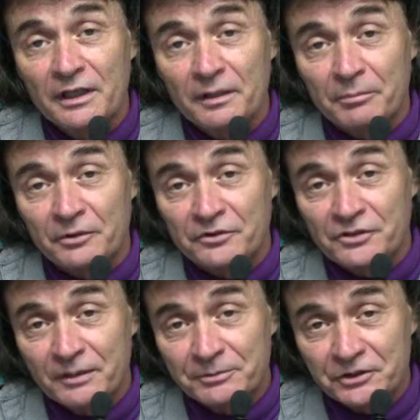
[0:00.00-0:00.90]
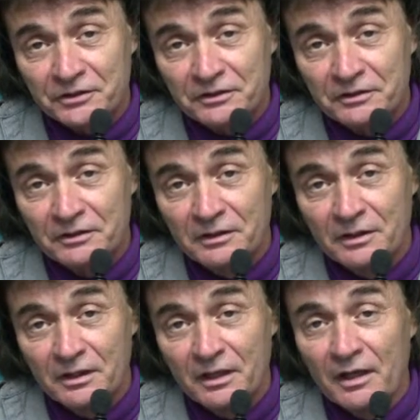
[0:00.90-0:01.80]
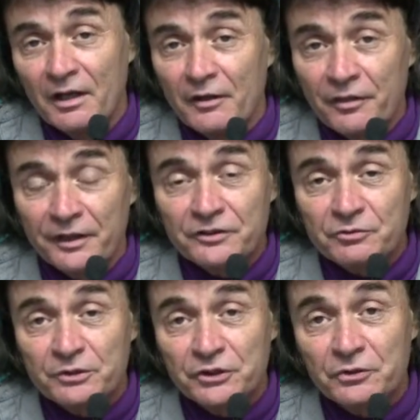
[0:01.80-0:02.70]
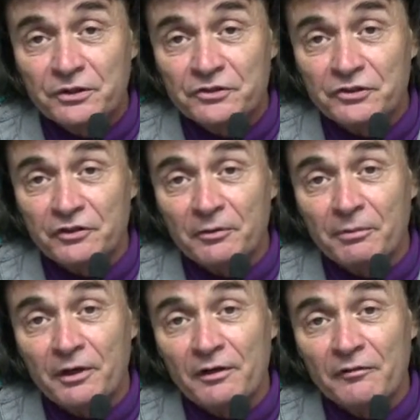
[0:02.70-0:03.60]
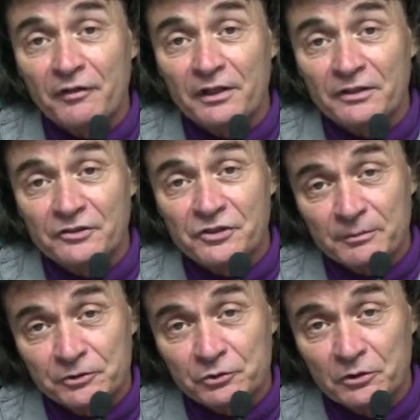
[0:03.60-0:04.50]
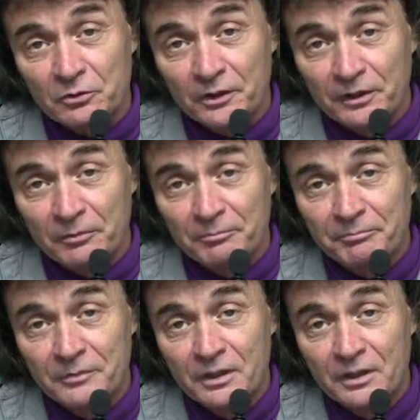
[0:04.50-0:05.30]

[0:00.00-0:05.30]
and perception, things which you consider part of the conceptual realm,